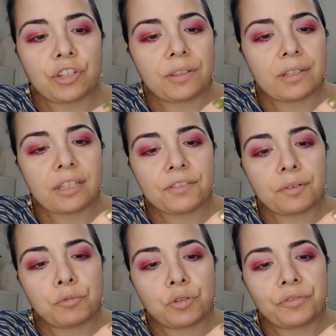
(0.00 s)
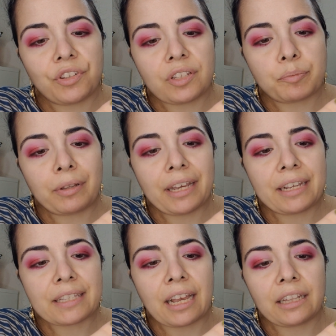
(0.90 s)
This is from Juvia's
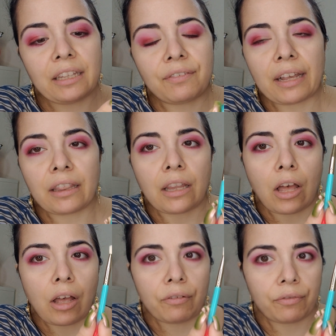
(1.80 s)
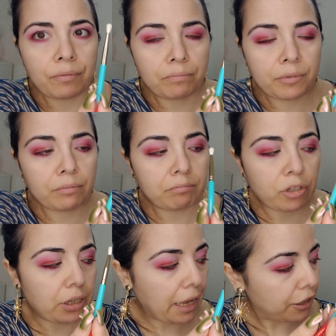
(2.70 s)
Place I Live I Love
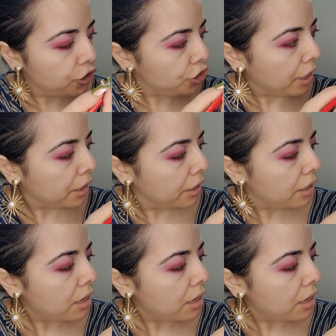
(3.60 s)
collection.